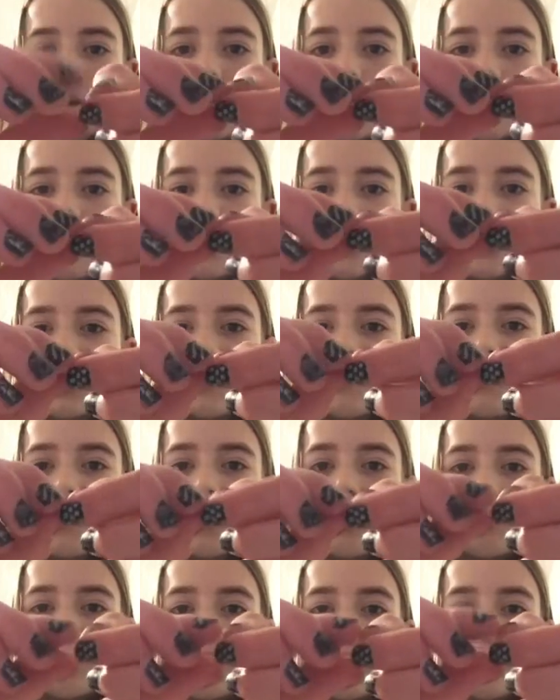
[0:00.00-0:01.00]
and just
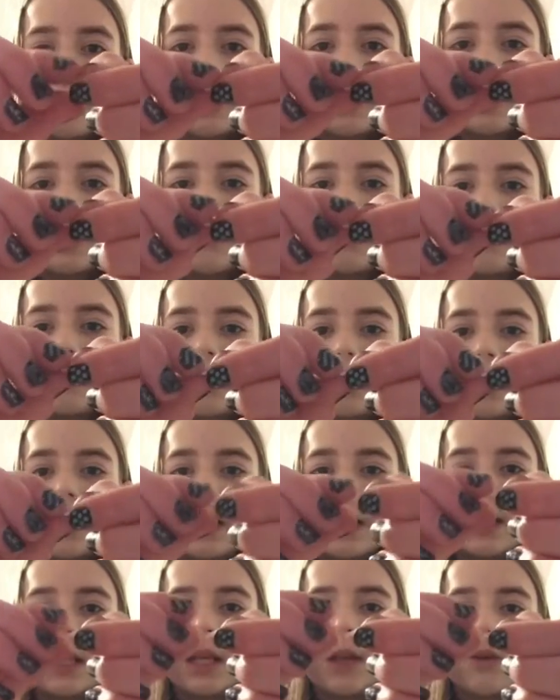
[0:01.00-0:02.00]
form its little
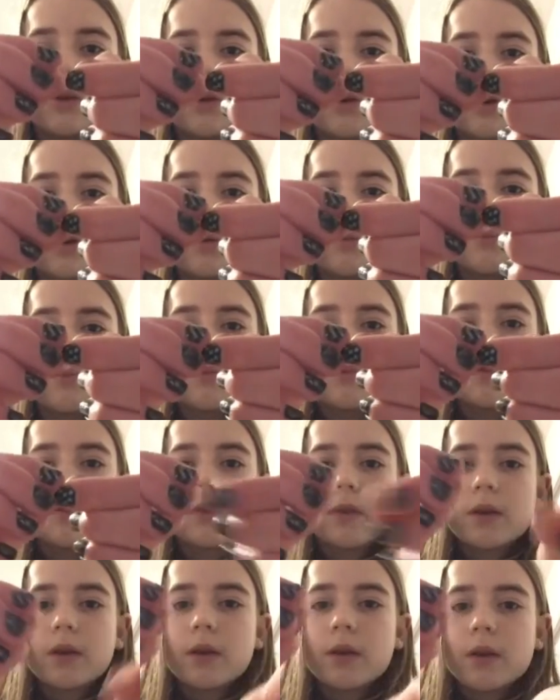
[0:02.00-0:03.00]
tiny
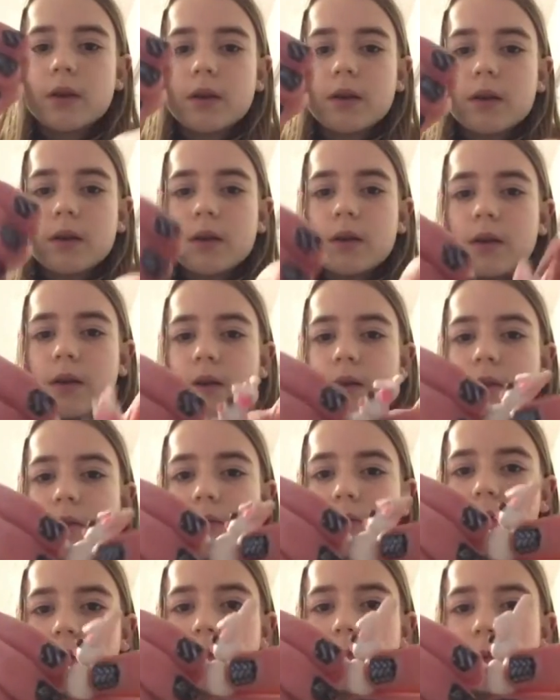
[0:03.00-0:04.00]
arms. It's
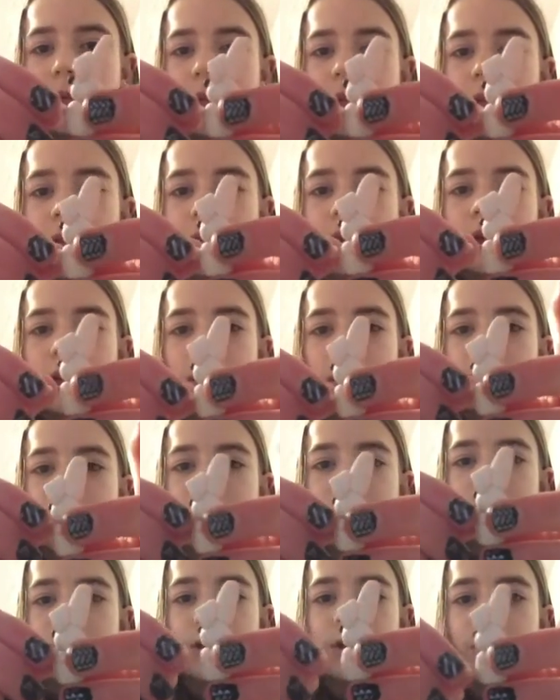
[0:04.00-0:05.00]
going to be like hopping
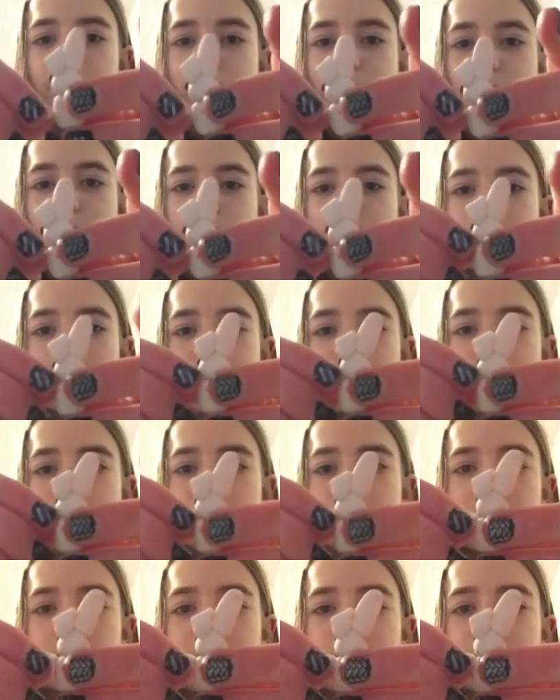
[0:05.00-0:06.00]
all about. I
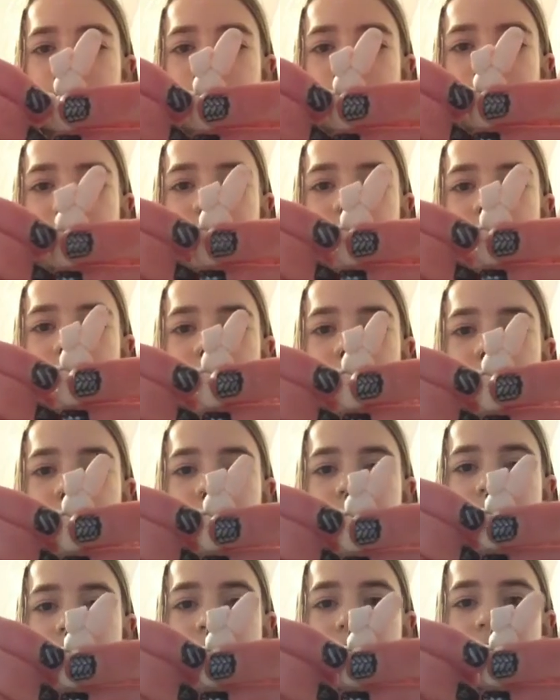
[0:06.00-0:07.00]
might be holding an Easter
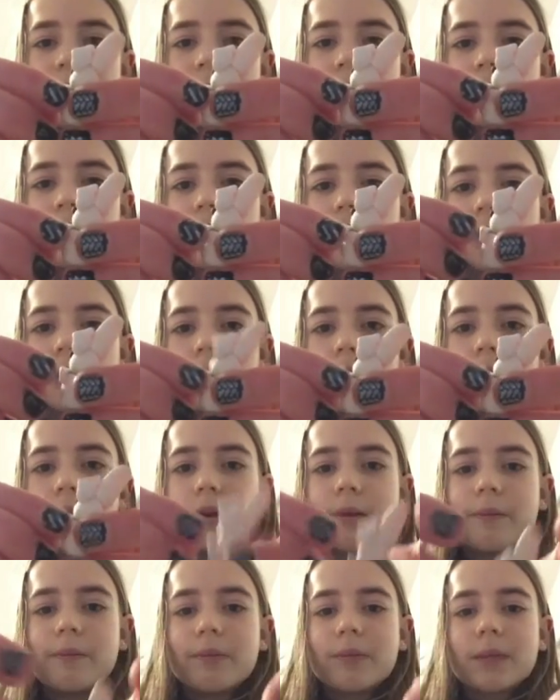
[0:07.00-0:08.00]
egg later.
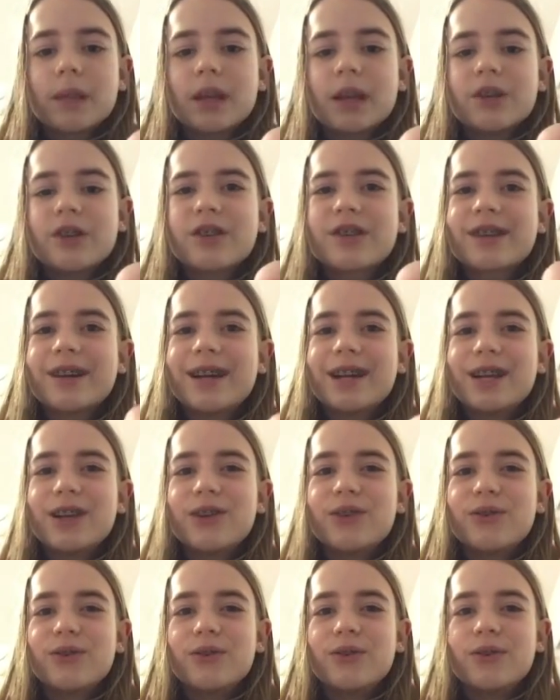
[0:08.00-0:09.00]
I just kind
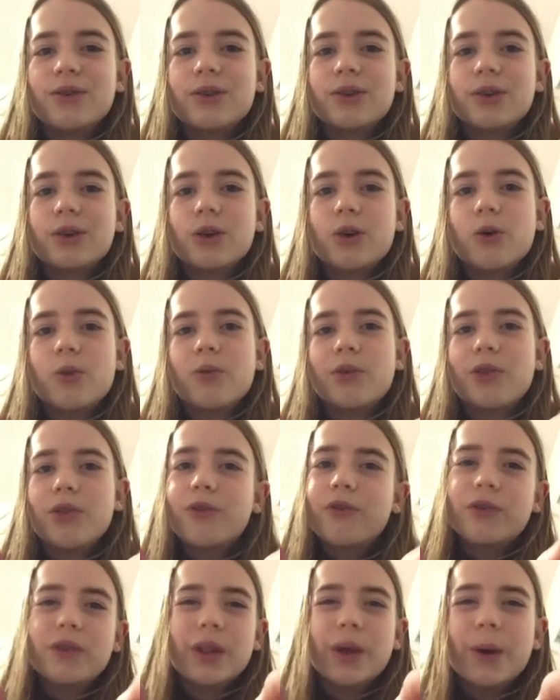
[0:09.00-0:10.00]
of go with the
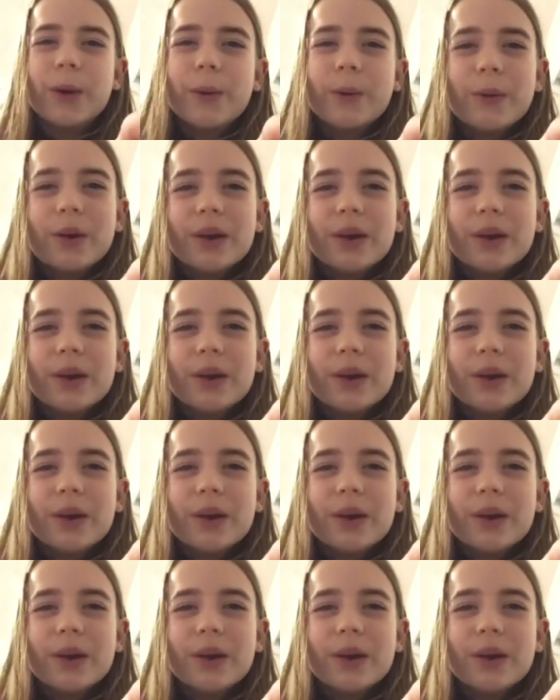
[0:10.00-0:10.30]
flow